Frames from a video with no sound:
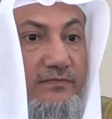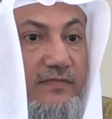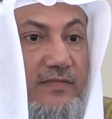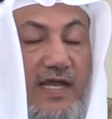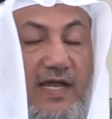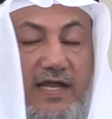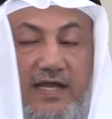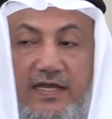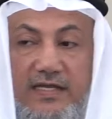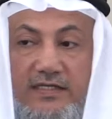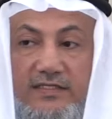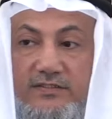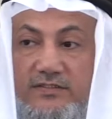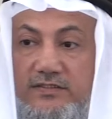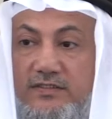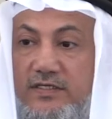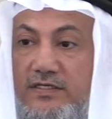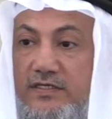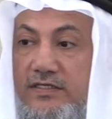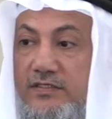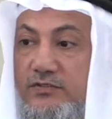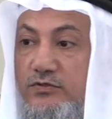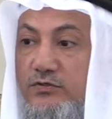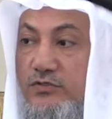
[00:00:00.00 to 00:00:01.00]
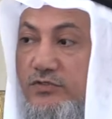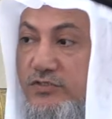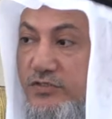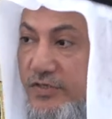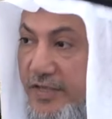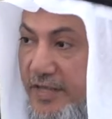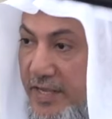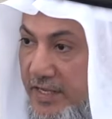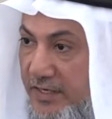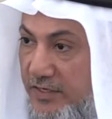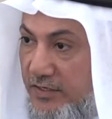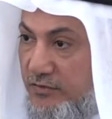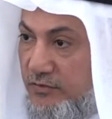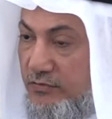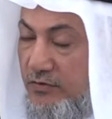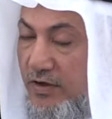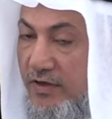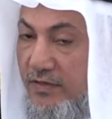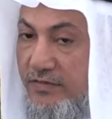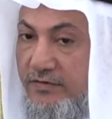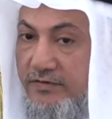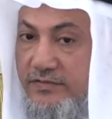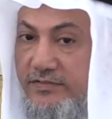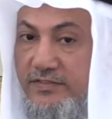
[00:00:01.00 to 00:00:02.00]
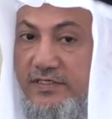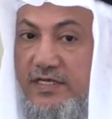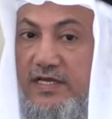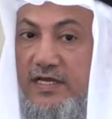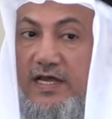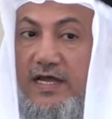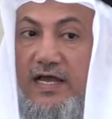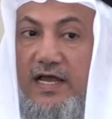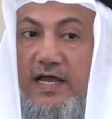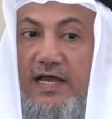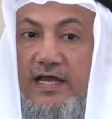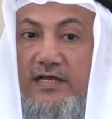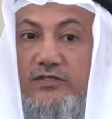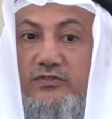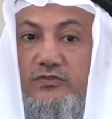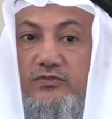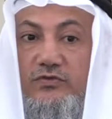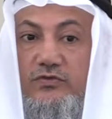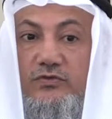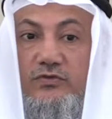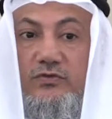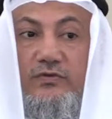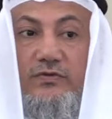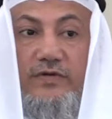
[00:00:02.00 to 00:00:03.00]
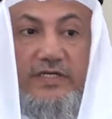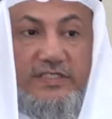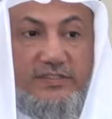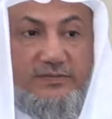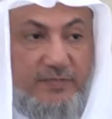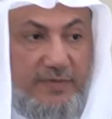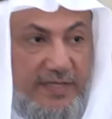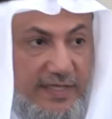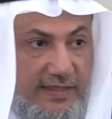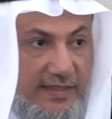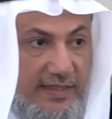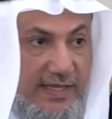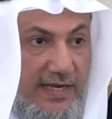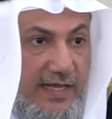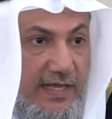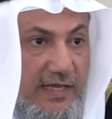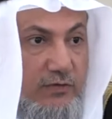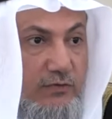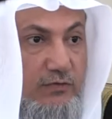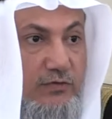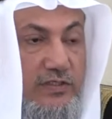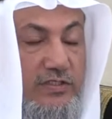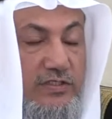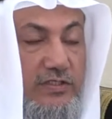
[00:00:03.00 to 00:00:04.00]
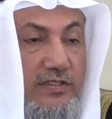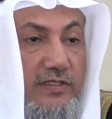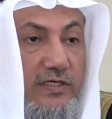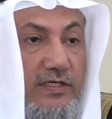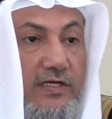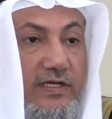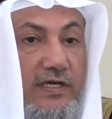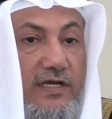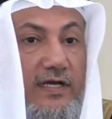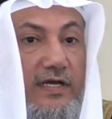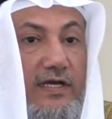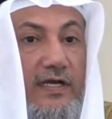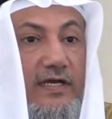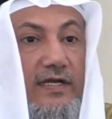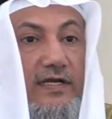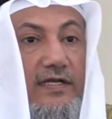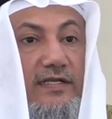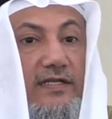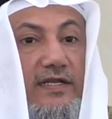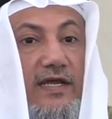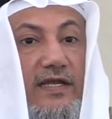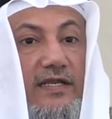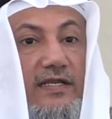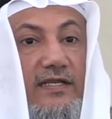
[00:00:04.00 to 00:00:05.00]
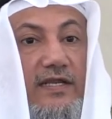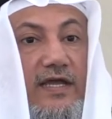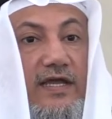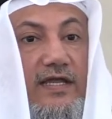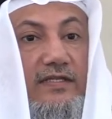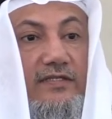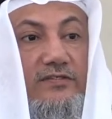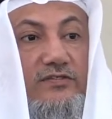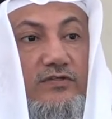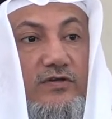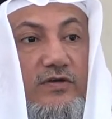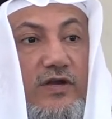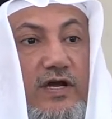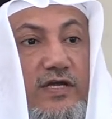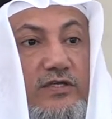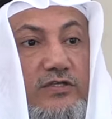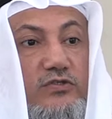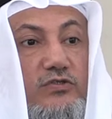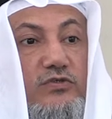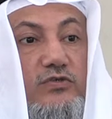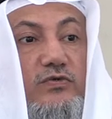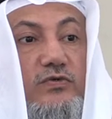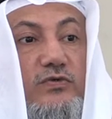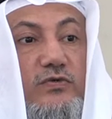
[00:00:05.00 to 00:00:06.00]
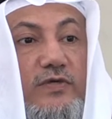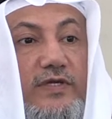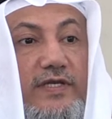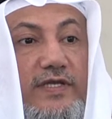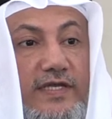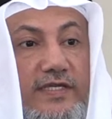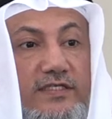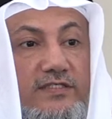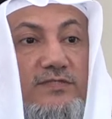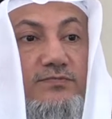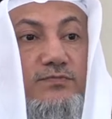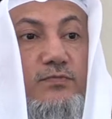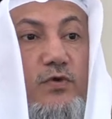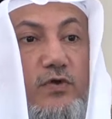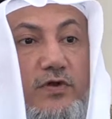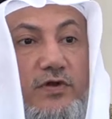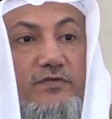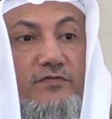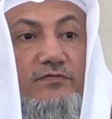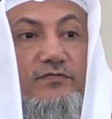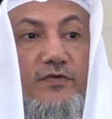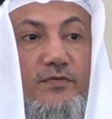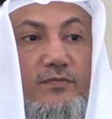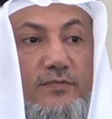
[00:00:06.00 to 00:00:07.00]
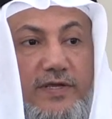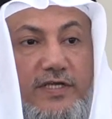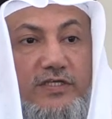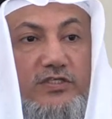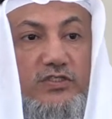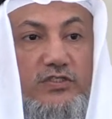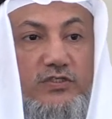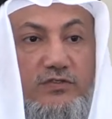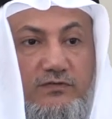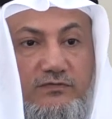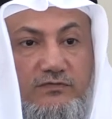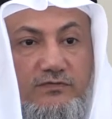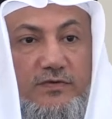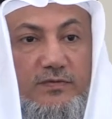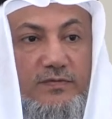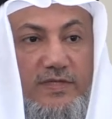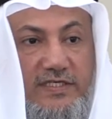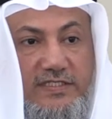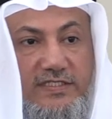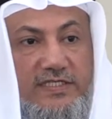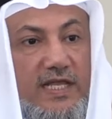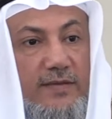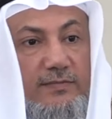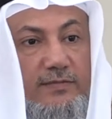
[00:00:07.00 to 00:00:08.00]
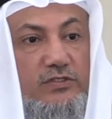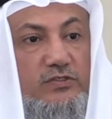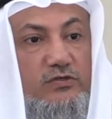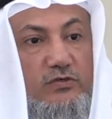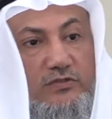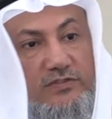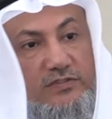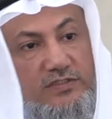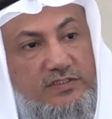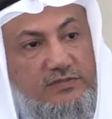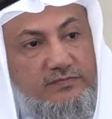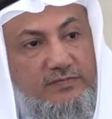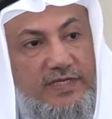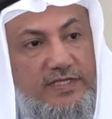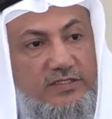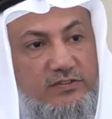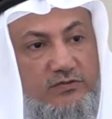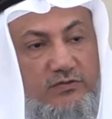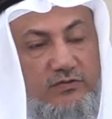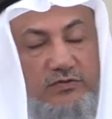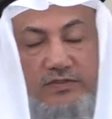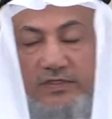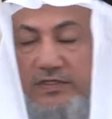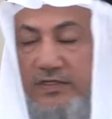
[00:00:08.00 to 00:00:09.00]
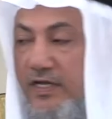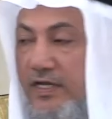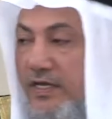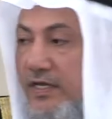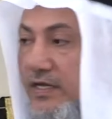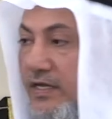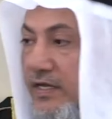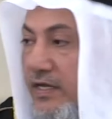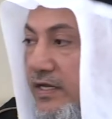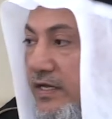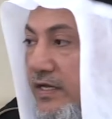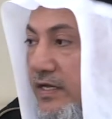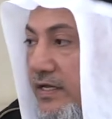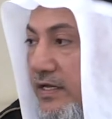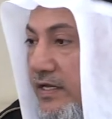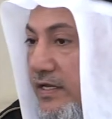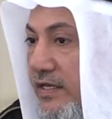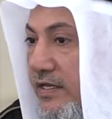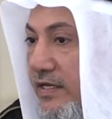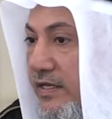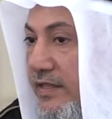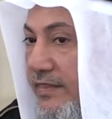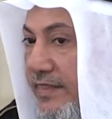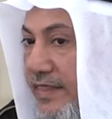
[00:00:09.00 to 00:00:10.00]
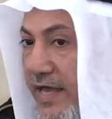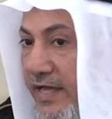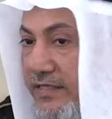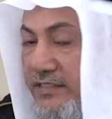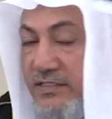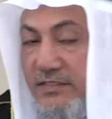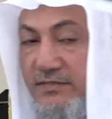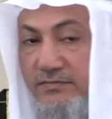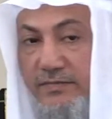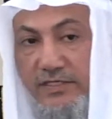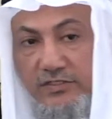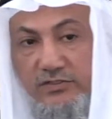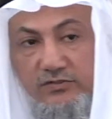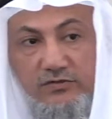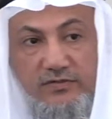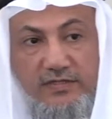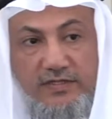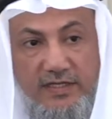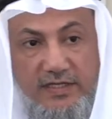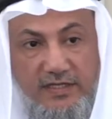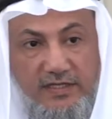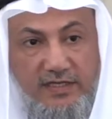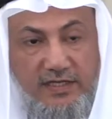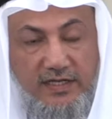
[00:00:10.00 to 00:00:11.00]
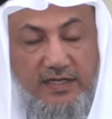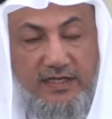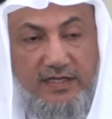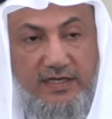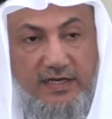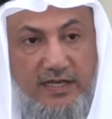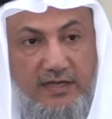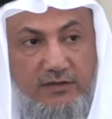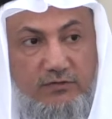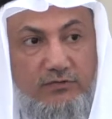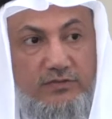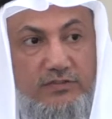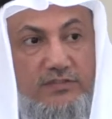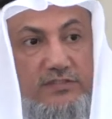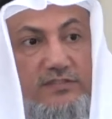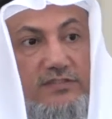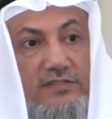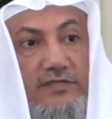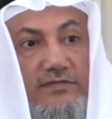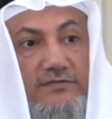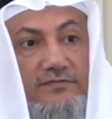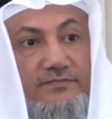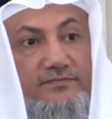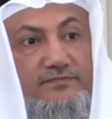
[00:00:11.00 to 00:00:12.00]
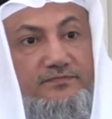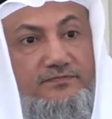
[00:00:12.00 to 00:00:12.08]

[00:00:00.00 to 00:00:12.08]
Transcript: and uh, to educate it to others and to respect the language and, and, and try to get more information from the Islamic sources based on uh, that, based on the uh, language itself.